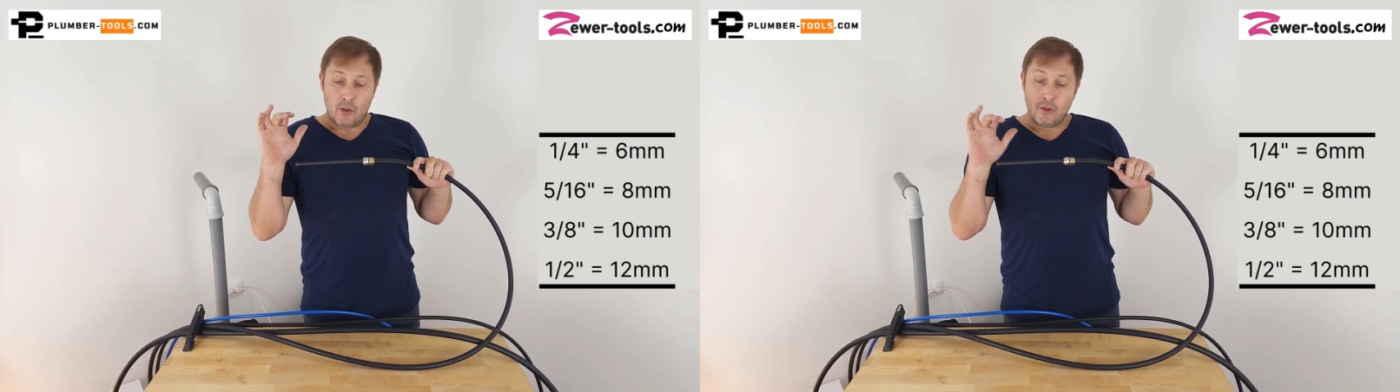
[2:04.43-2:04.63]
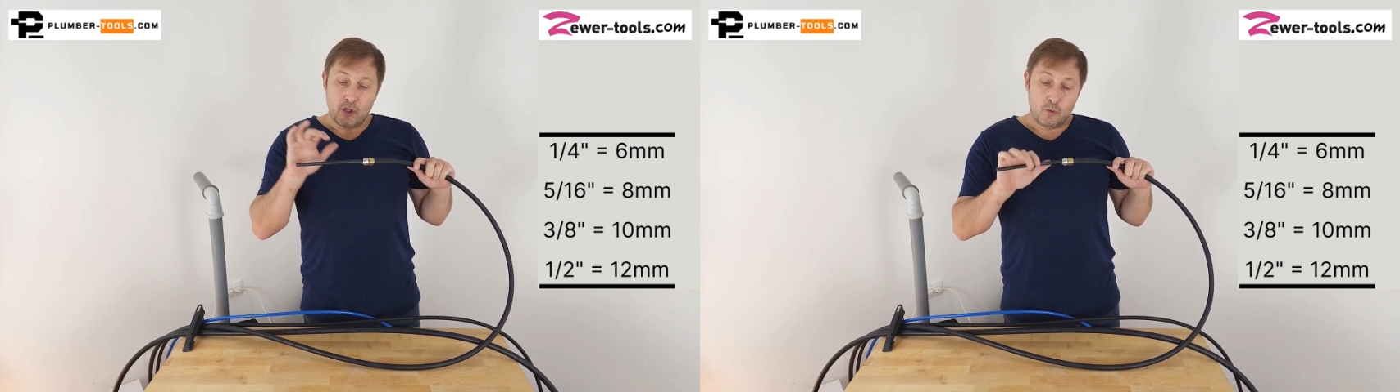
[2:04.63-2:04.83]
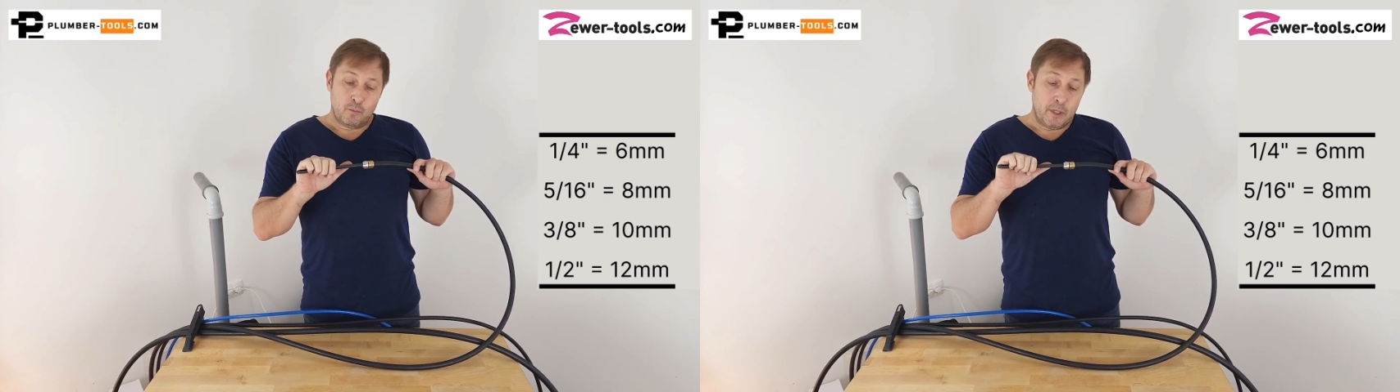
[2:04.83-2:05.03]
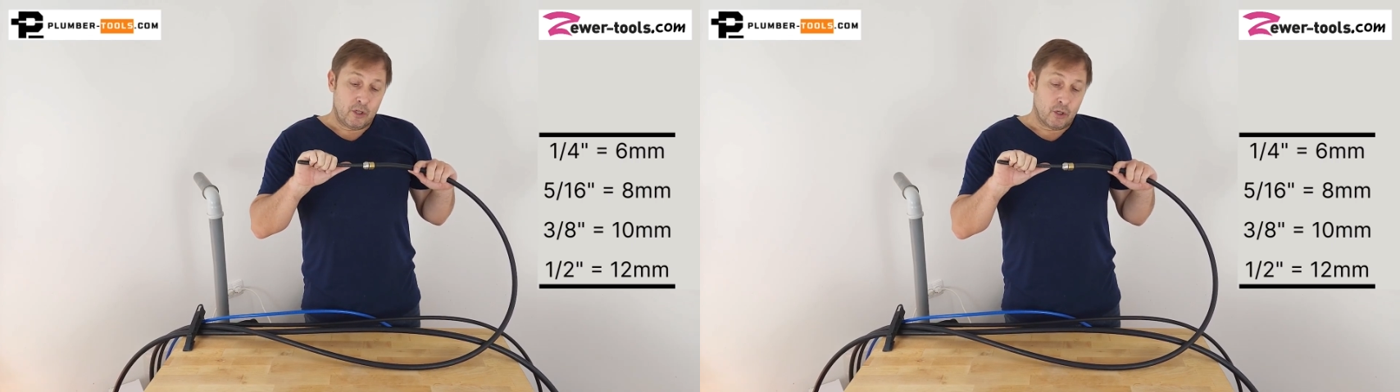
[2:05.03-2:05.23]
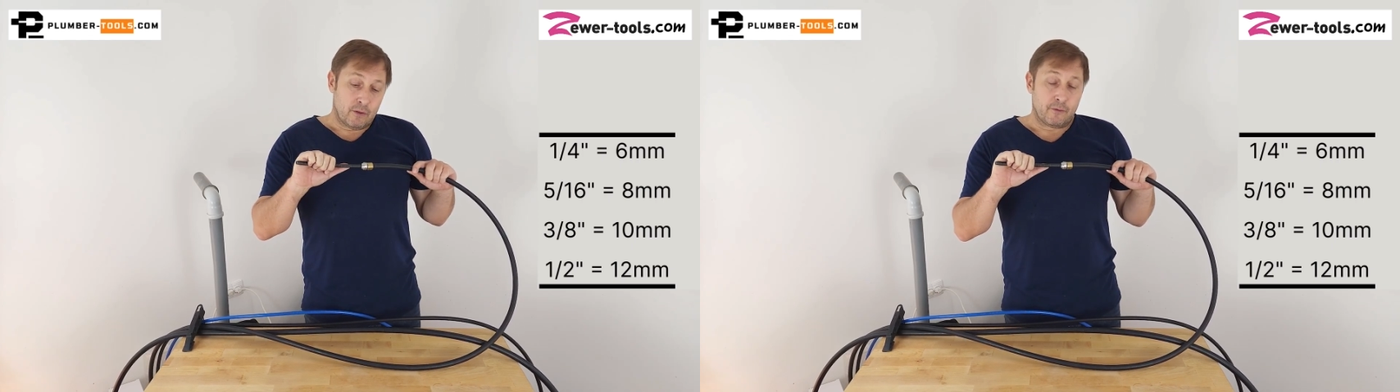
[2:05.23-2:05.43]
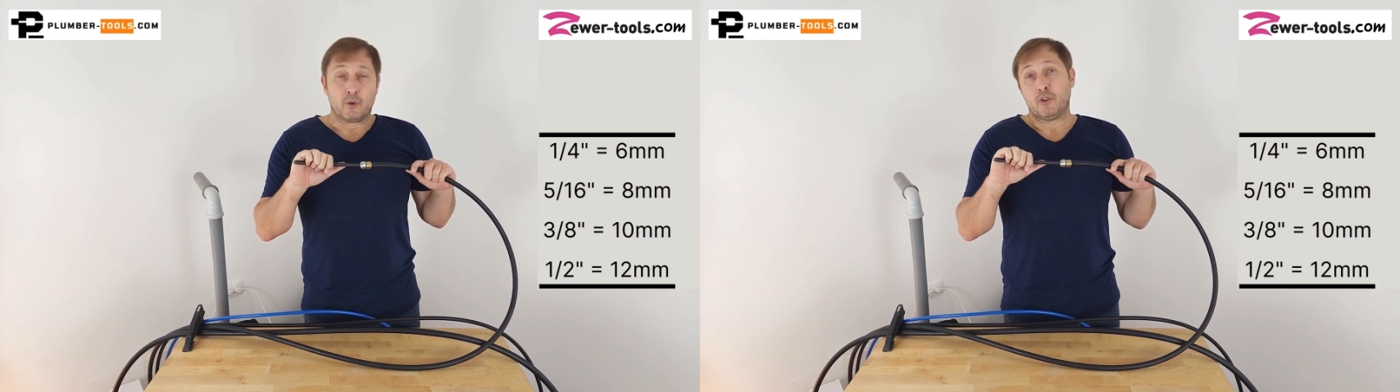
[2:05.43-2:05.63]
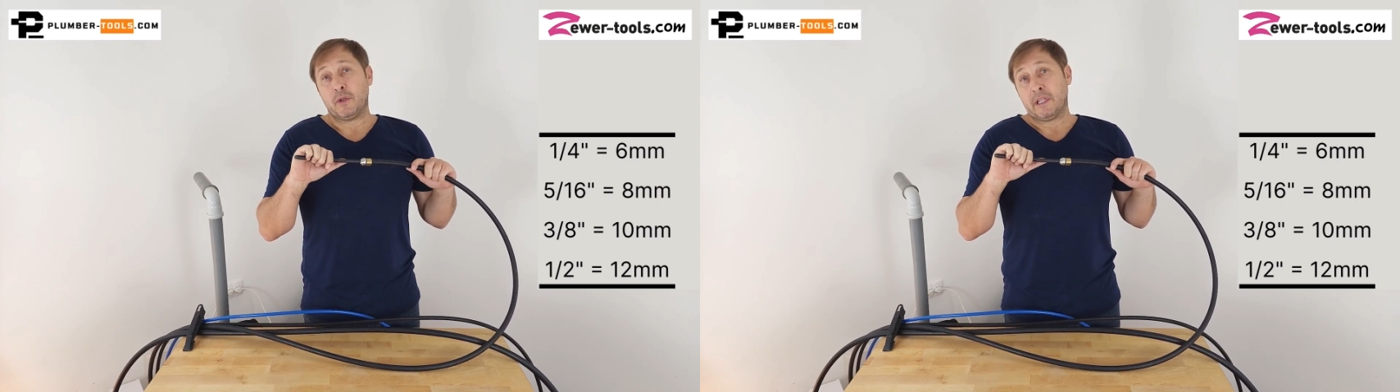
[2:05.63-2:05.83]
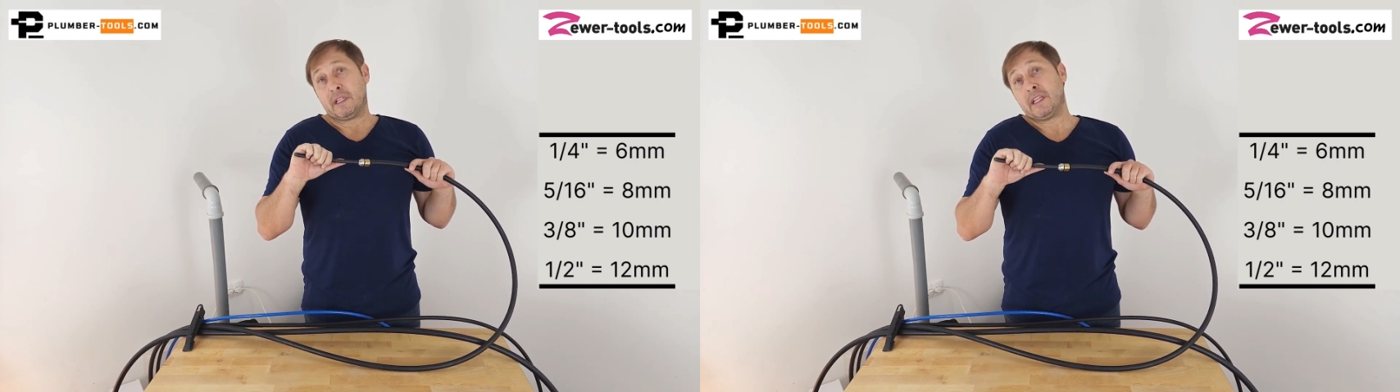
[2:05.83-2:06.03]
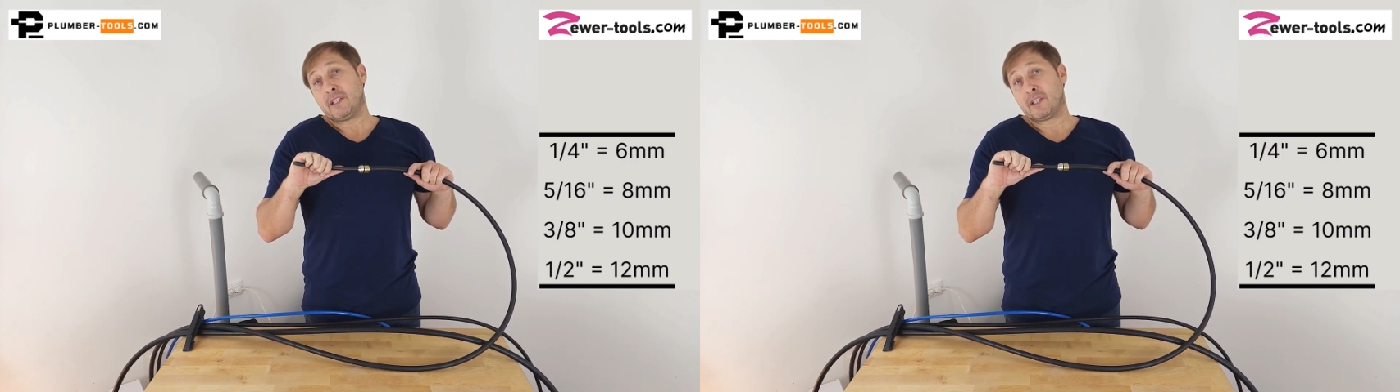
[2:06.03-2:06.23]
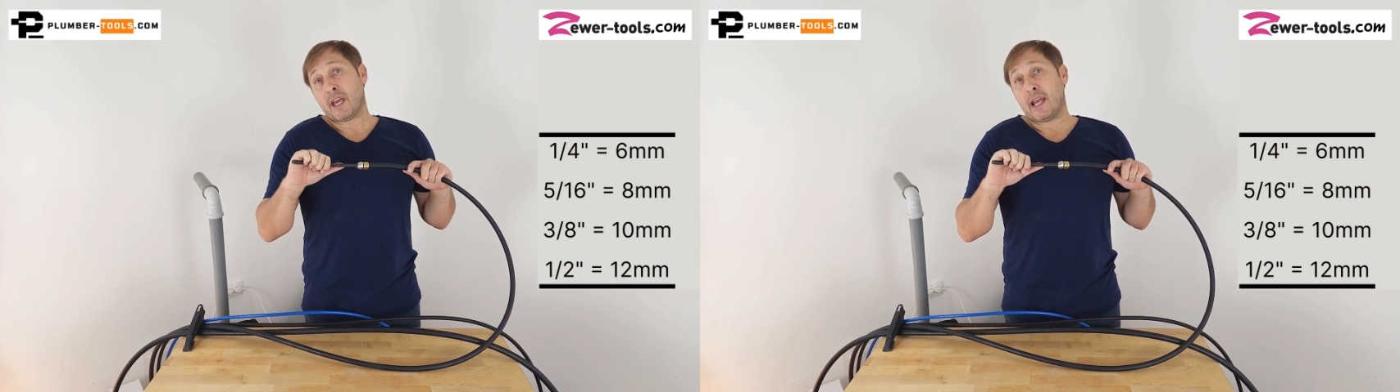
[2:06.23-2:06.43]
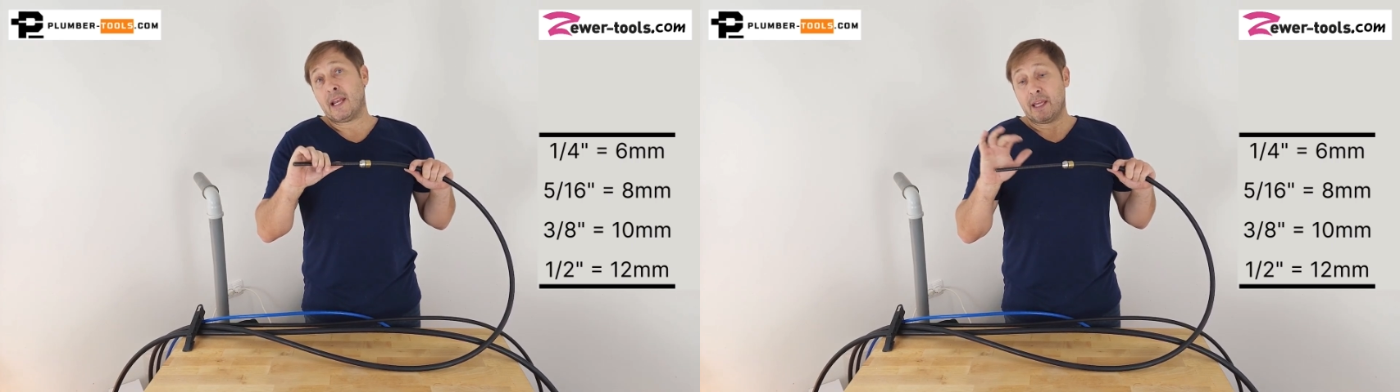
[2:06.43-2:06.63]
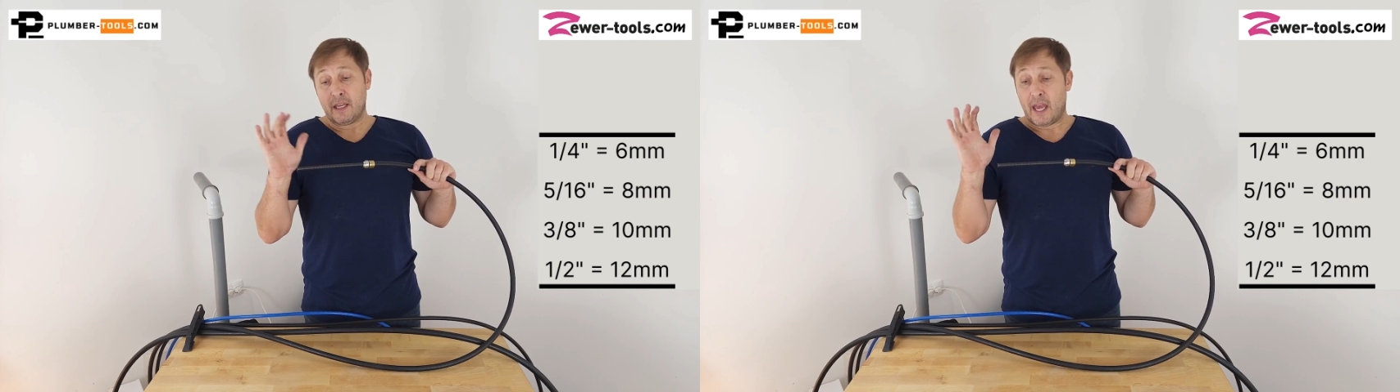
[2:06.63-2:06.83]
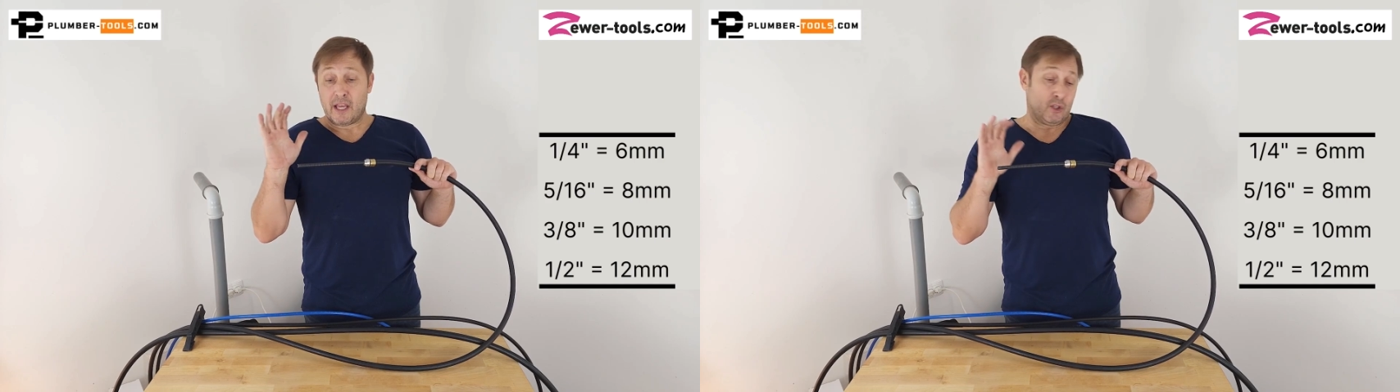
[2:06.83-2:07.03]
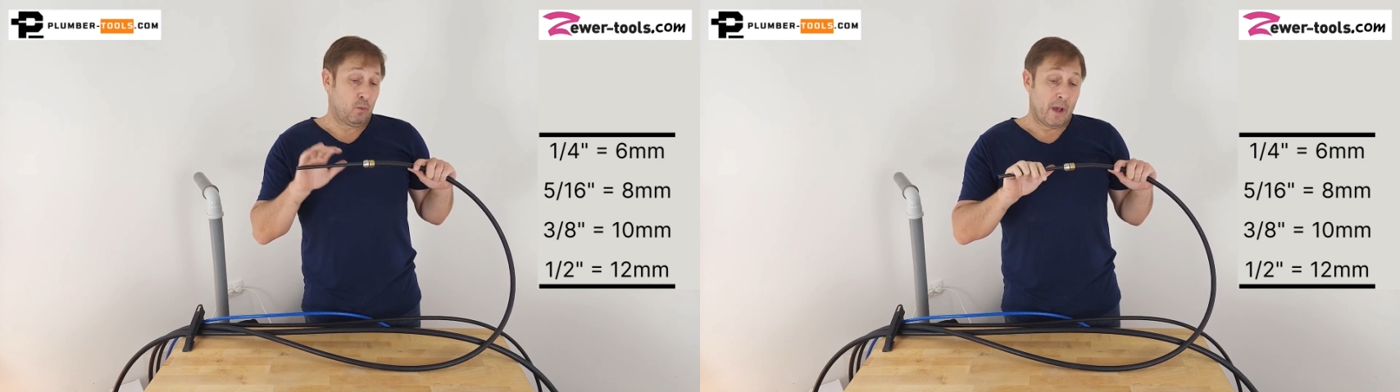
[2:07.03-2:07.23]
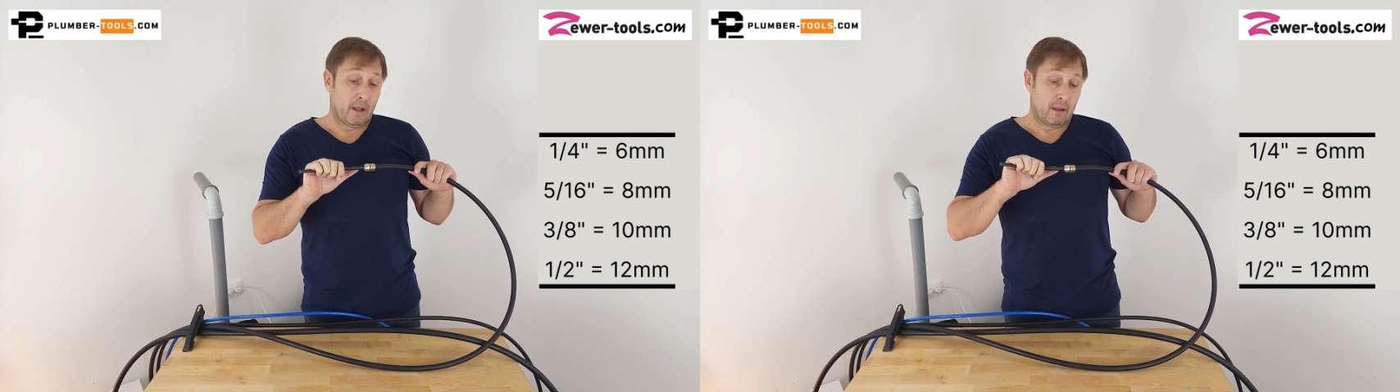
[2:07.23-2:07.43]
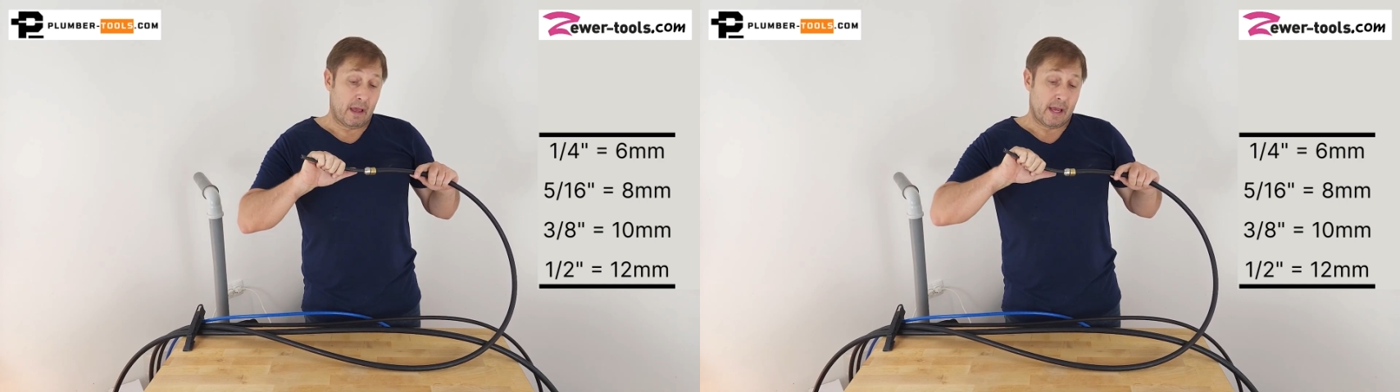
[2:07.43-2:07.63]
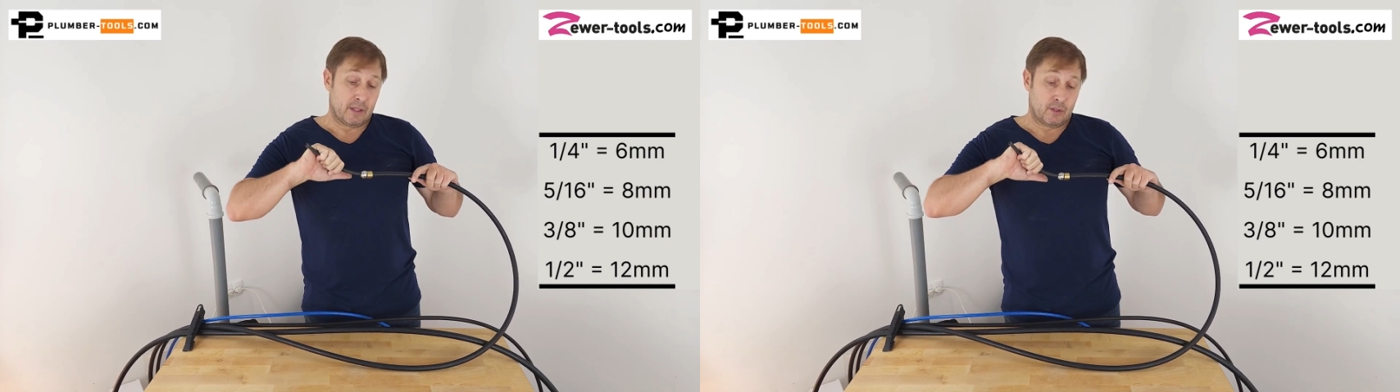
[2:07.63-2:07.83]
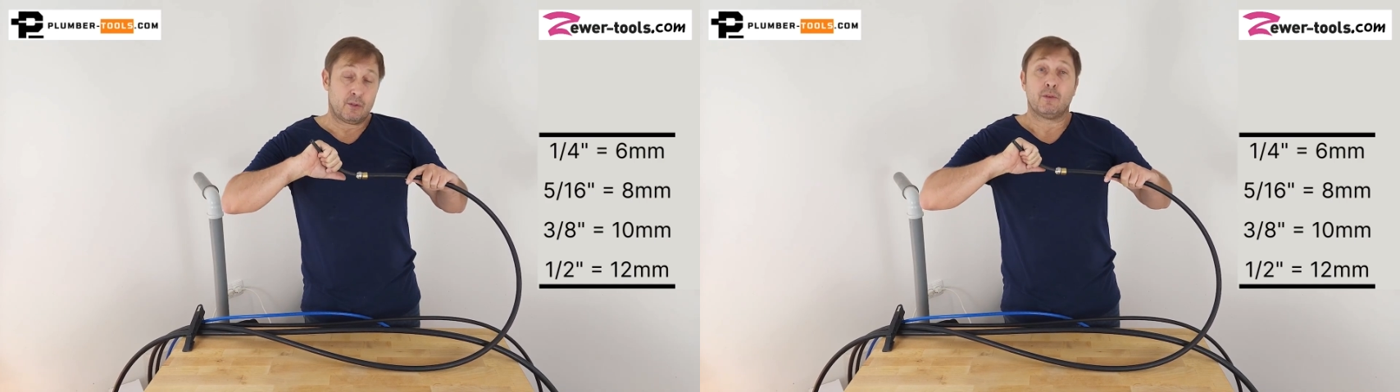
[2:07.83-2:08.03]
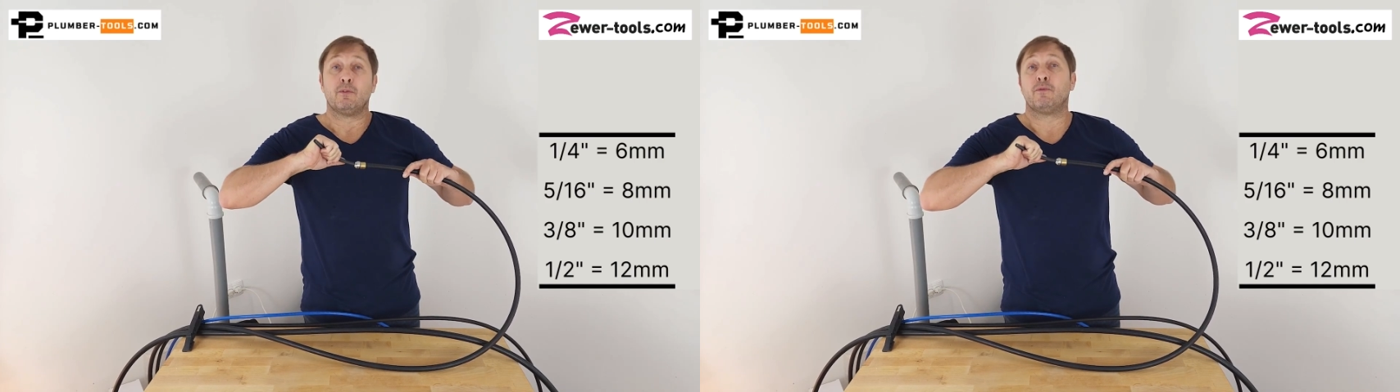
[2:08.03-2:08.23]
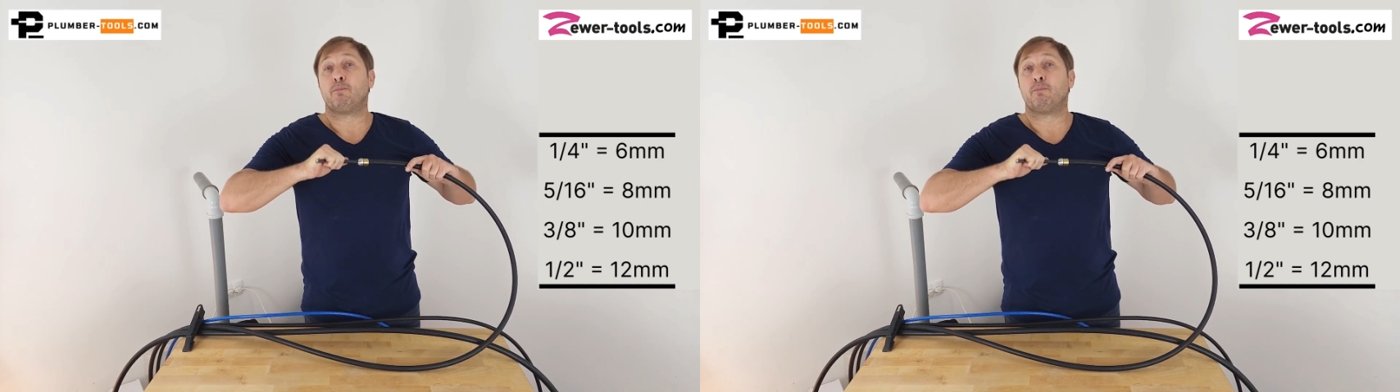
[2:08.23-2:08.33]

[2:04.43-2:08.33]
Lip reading: This would be good for doing descaling as well as